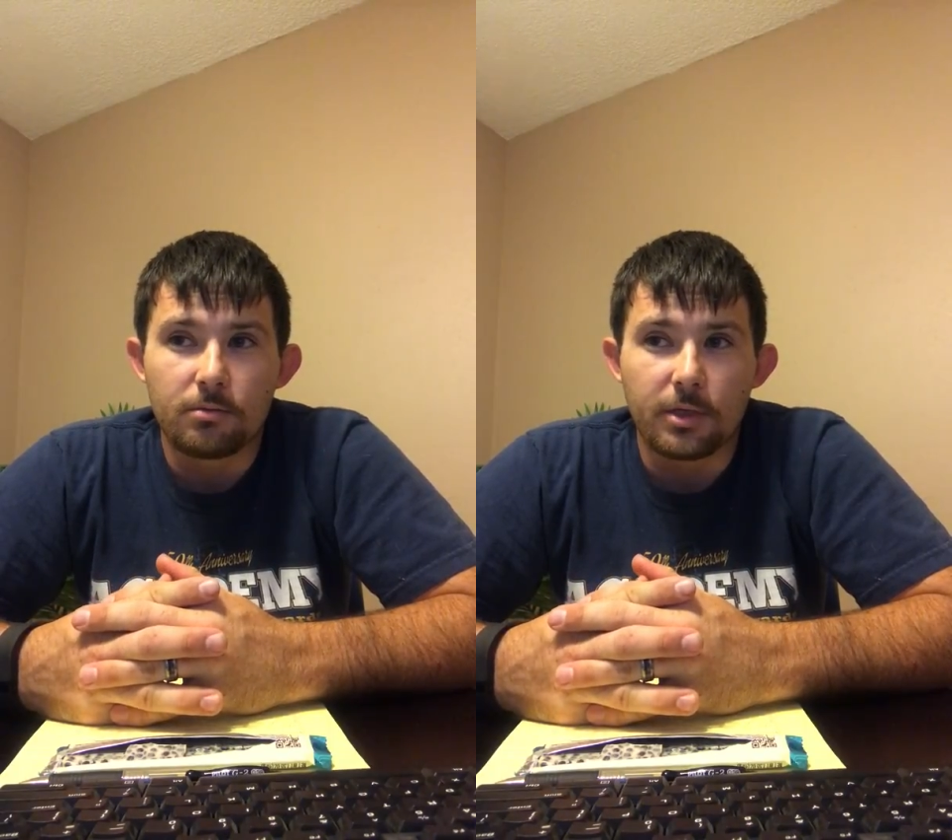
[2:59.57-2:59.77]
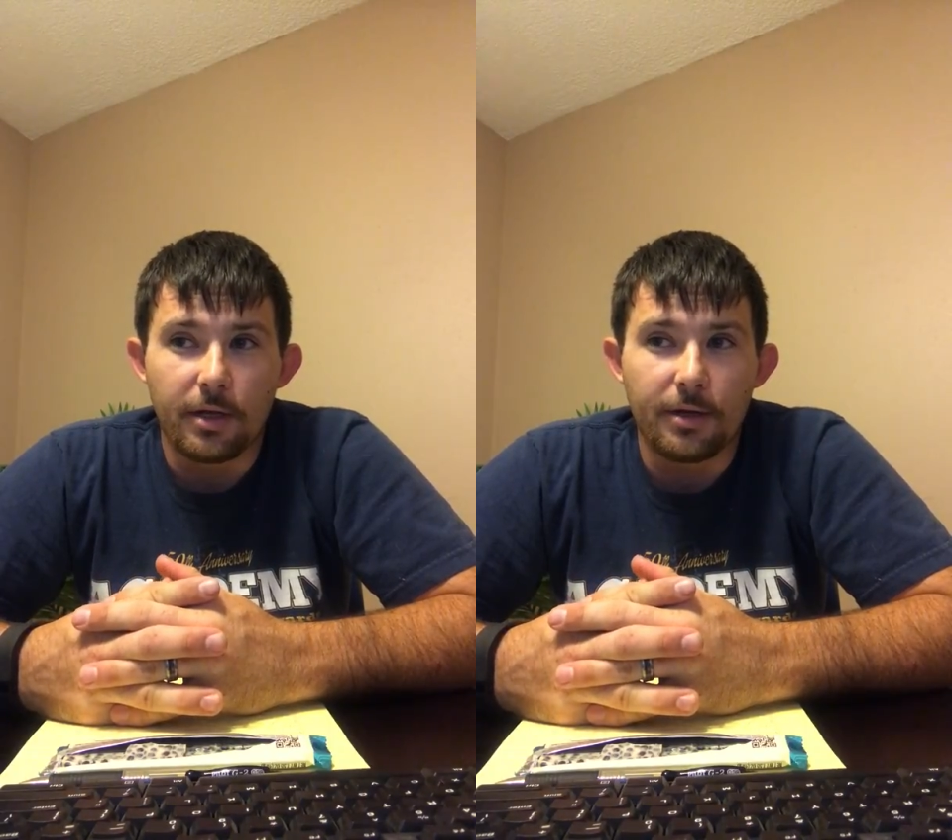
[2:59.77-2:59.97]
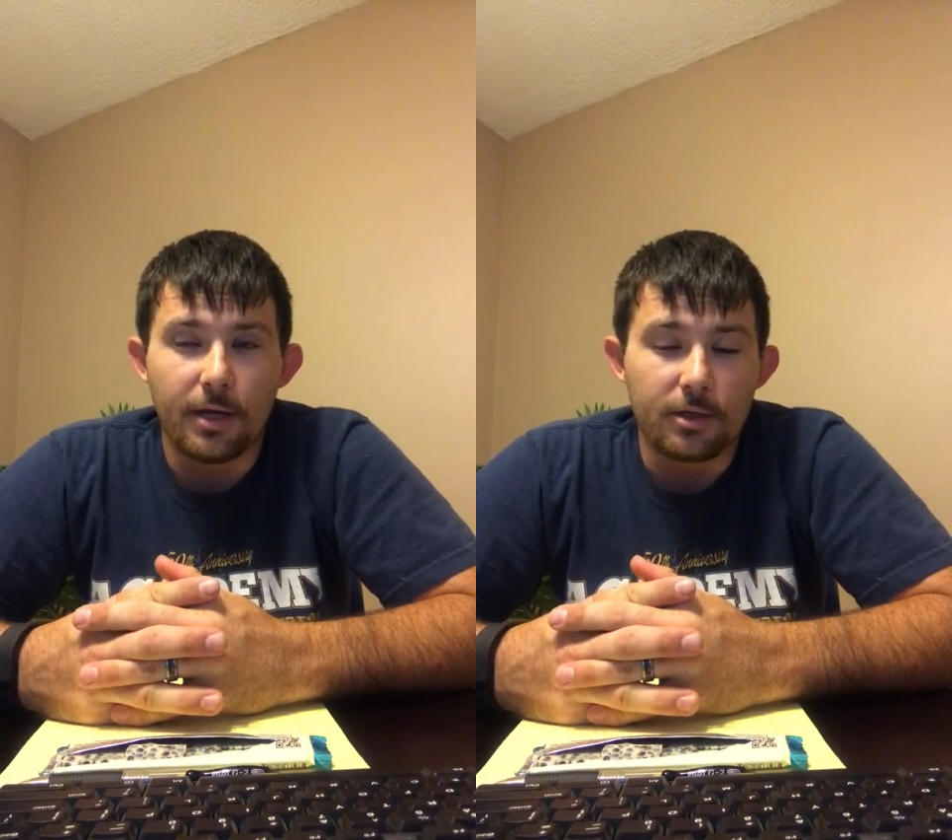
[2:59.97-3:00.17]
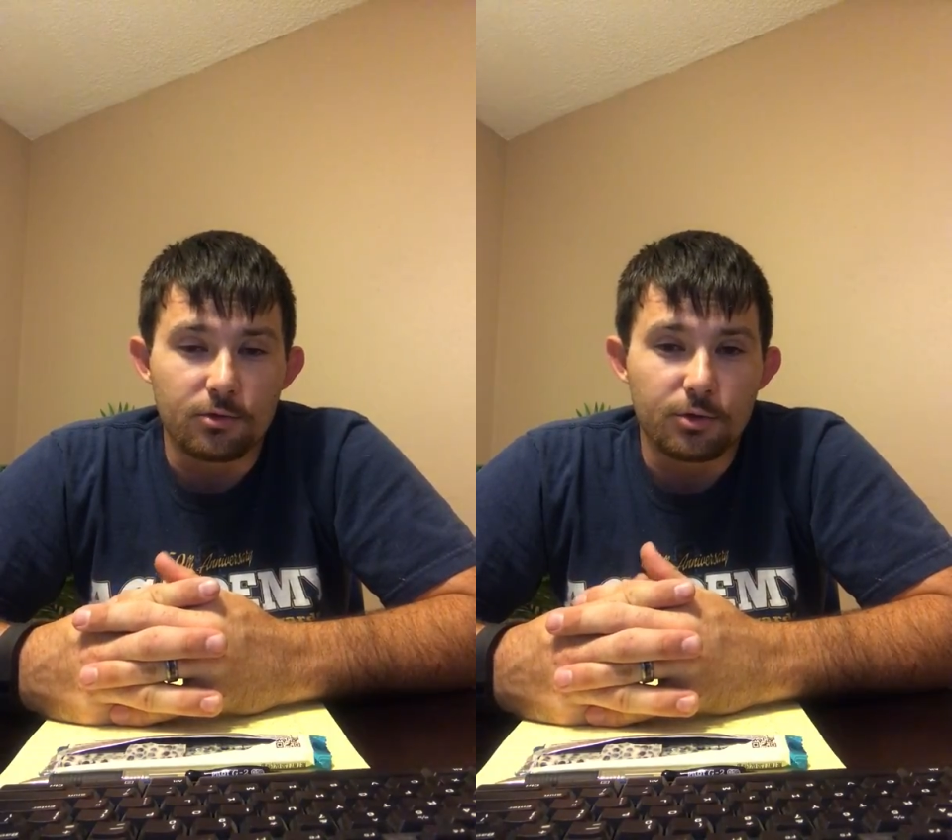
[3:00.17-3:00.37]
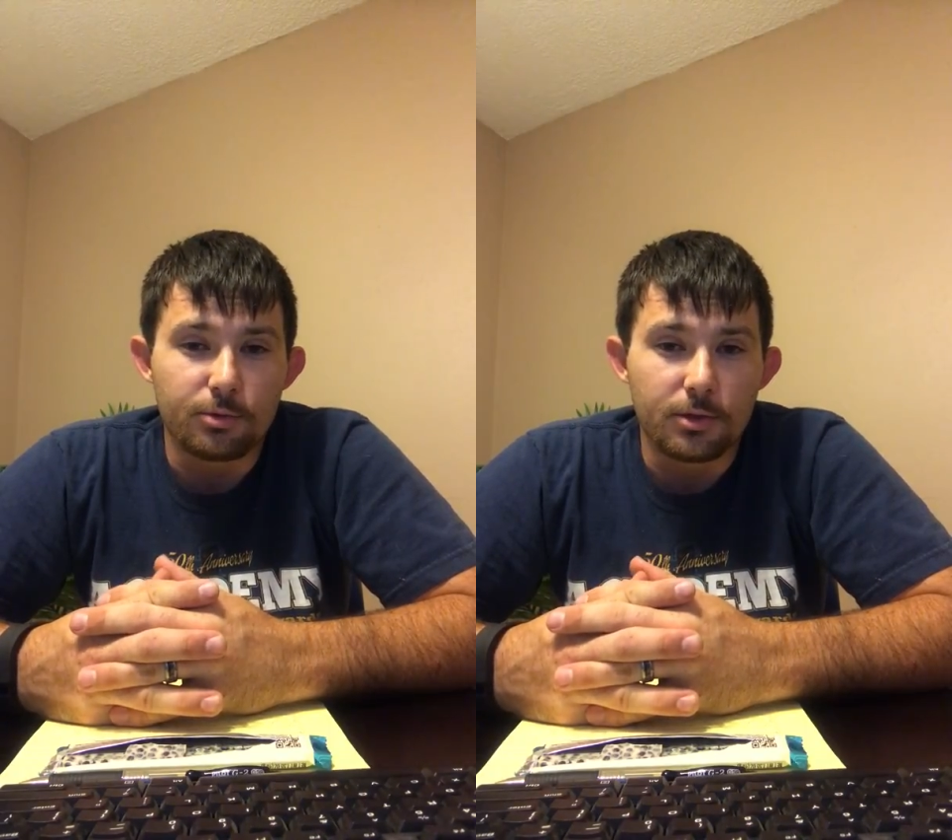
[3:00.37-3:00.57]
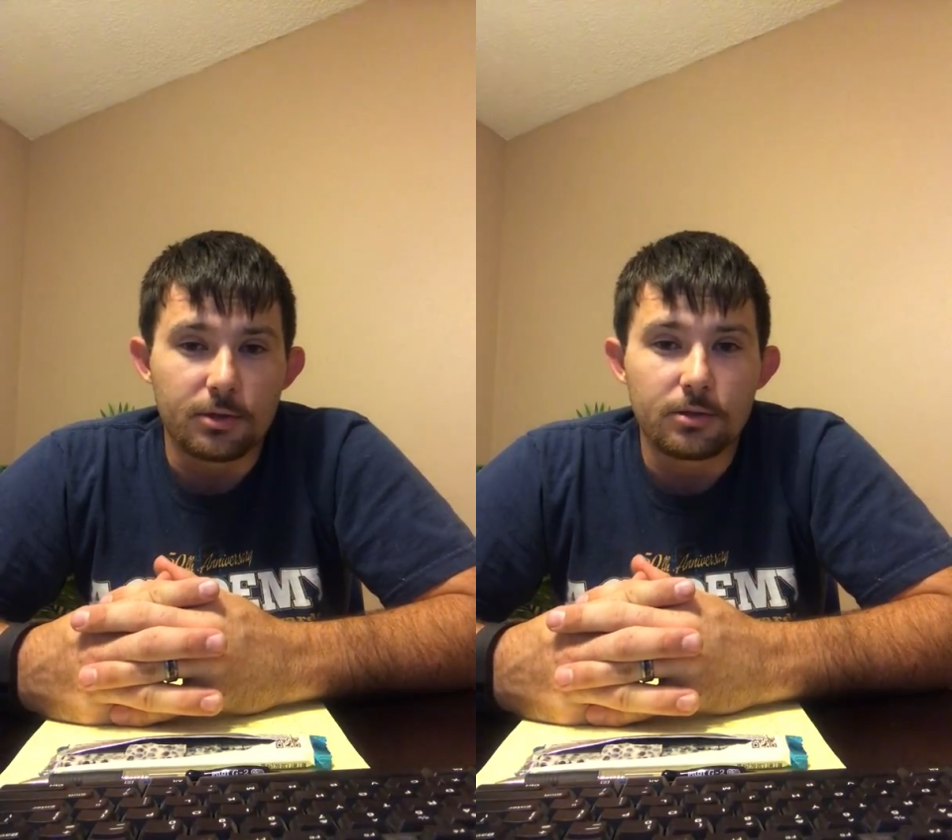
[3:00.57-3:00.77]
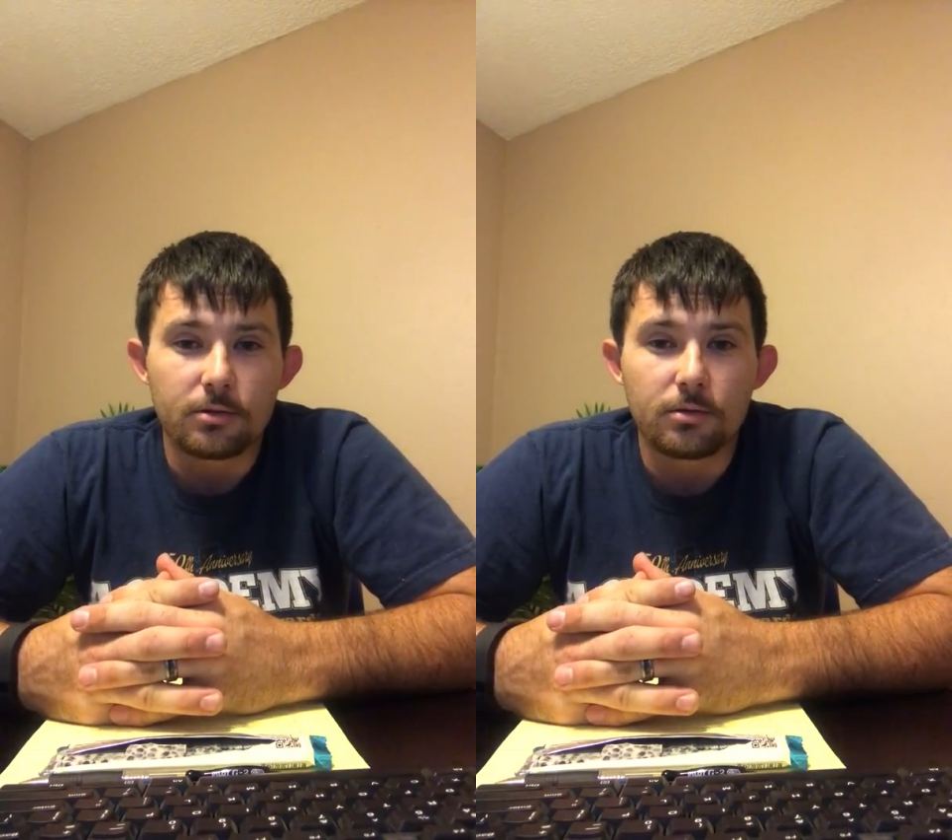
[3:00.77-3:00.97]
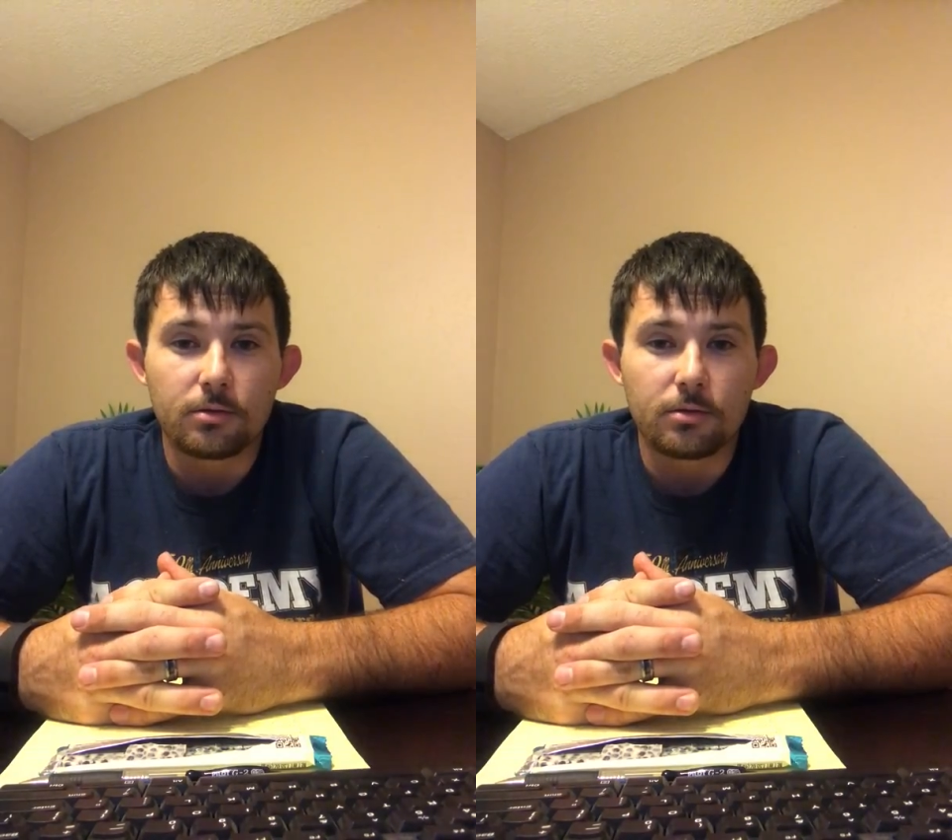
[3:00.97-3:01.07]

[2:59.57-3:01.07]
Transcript: and natural springs.